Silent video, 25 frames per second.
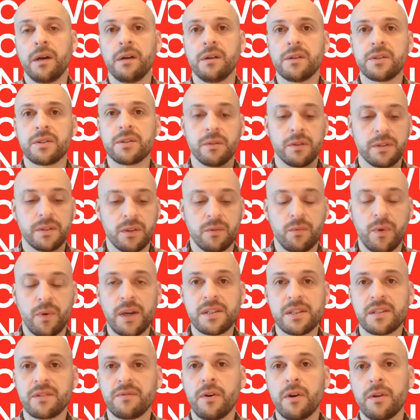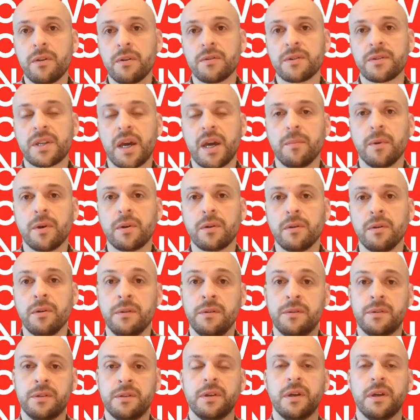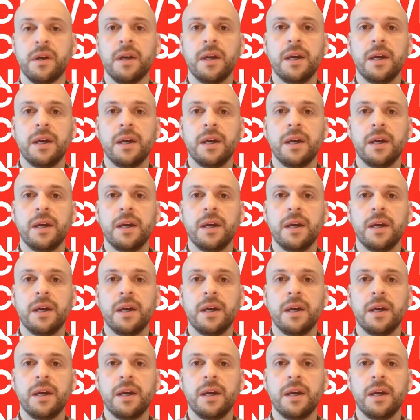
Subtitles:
So it's a waste of all those chemicals.